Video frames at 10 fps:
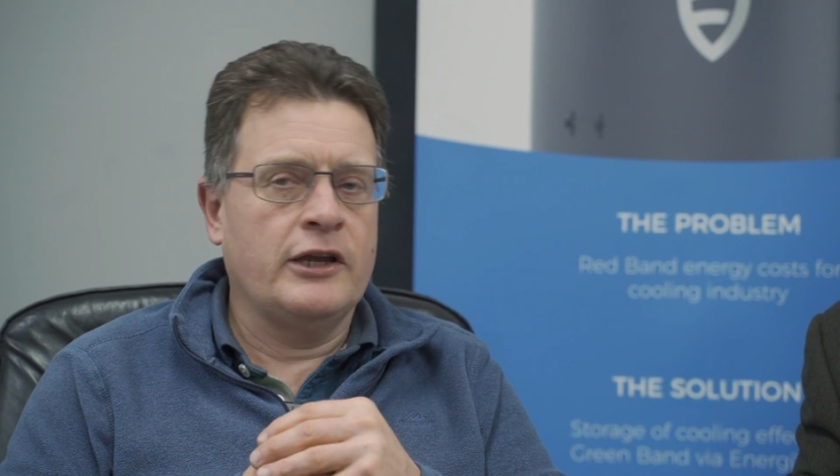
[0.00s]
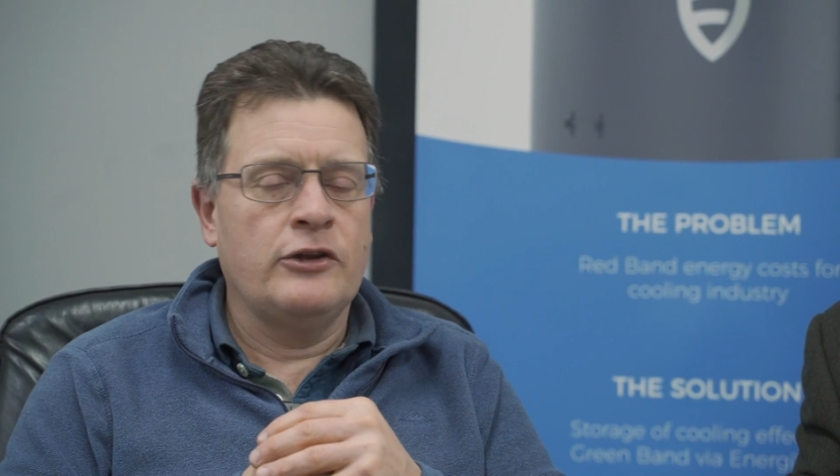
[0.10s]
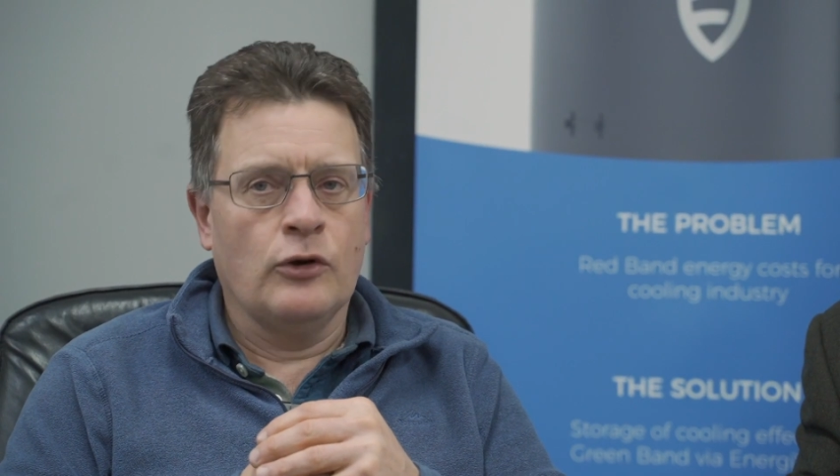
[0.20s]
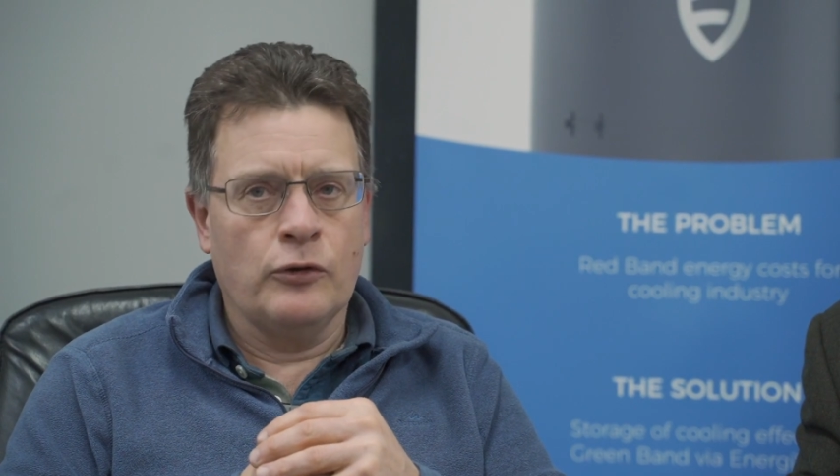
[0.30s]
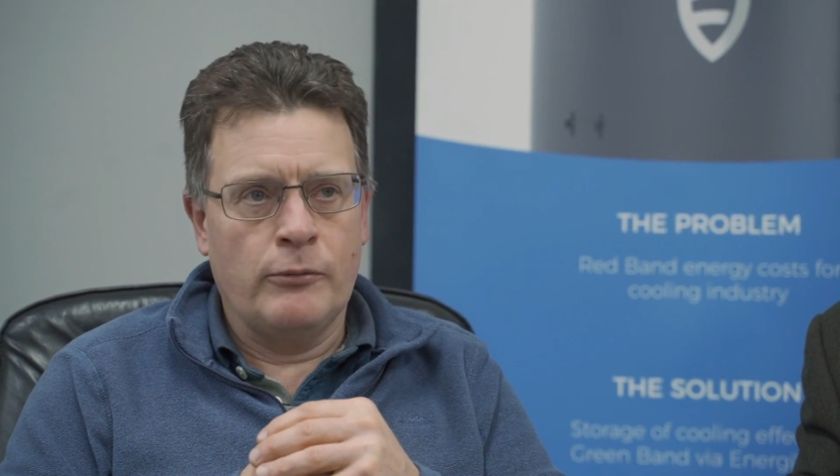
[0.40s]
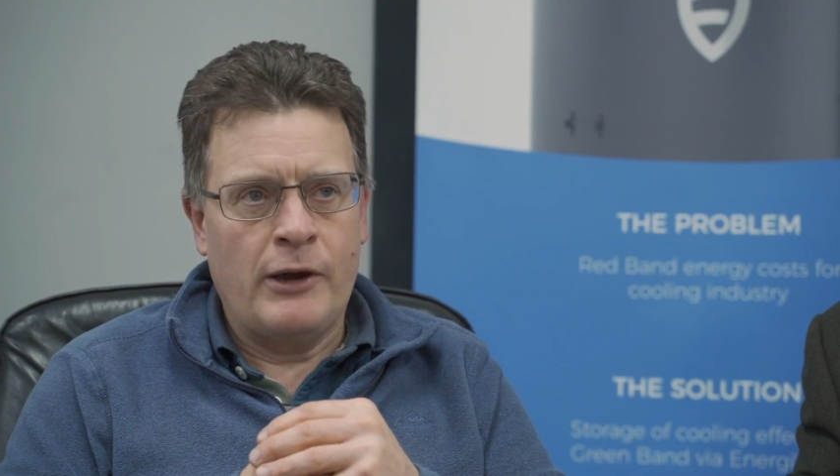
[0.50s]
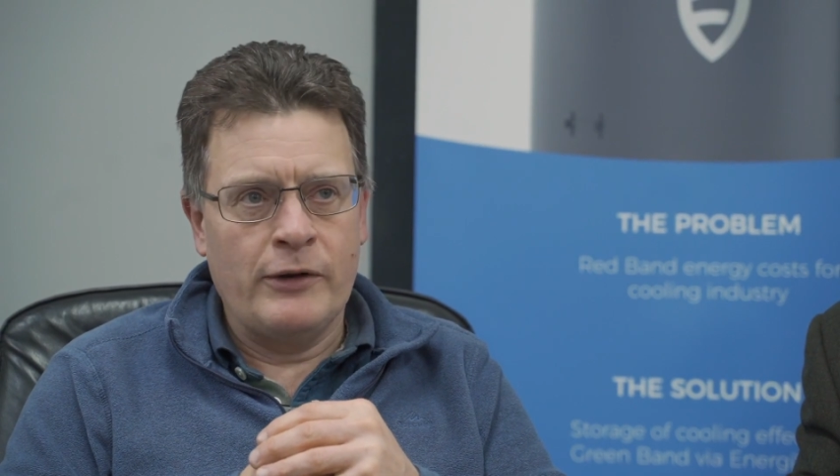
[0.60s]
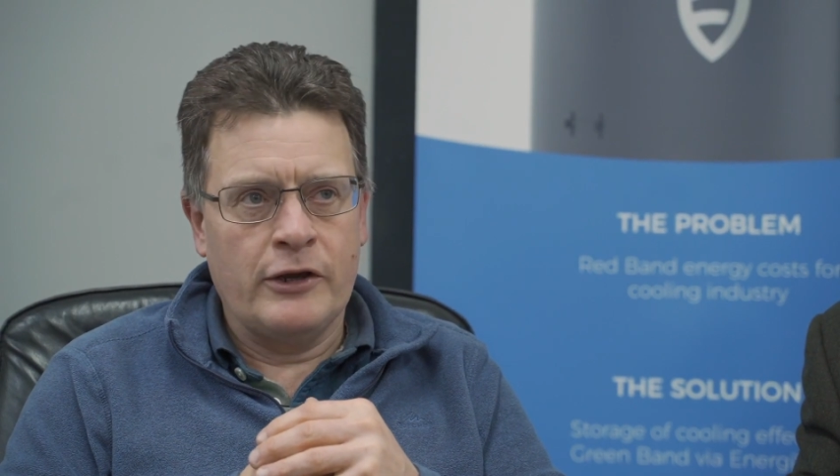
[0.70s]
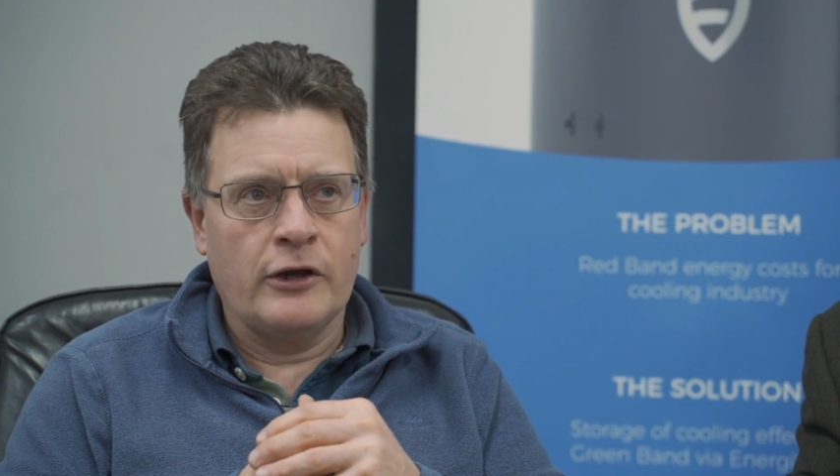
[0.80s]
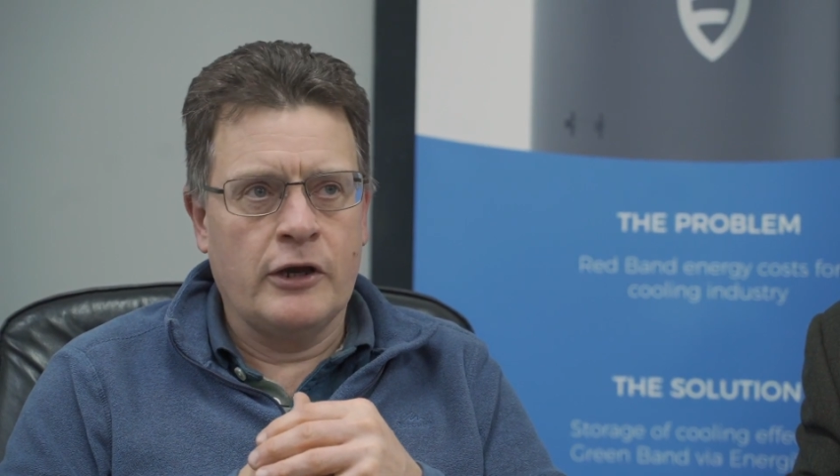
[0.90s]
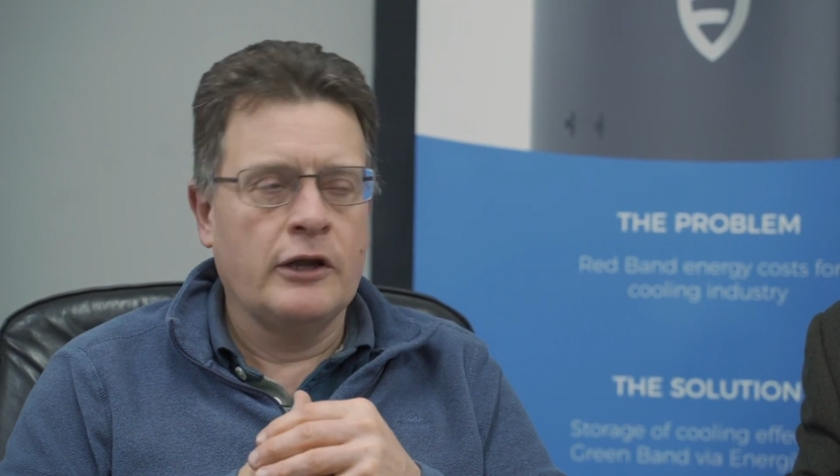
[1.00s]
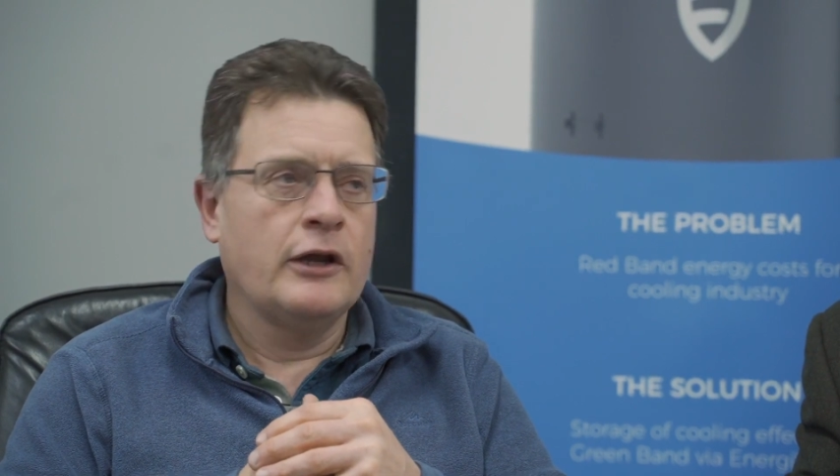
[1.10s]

in North America.